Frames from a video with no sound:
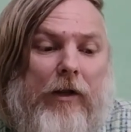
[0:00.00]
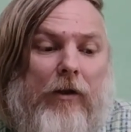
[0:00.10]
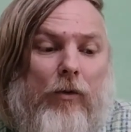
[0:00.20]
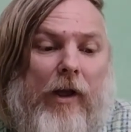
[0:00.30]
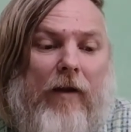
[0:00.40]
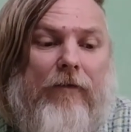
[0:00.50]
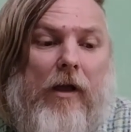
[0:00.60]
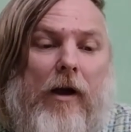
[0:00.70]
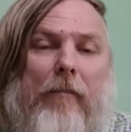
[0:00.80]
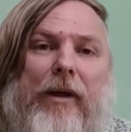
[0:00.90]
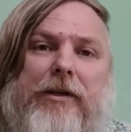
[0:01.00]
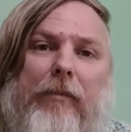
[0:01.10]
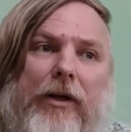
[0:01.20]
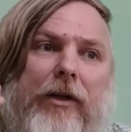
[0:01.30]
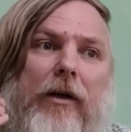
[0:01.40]
you have a
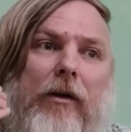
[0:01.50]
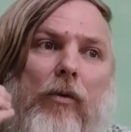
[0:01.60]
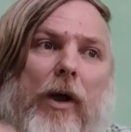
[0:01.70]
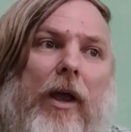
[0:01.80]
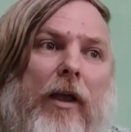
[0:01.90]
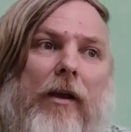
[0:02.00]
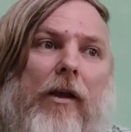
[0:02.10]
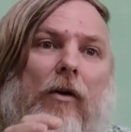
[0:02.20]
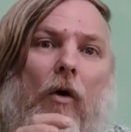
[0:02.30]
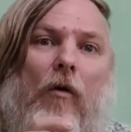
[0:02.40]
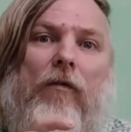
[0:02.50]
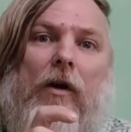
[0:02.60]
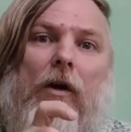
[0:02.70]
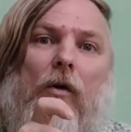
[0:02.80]
mathematical way of,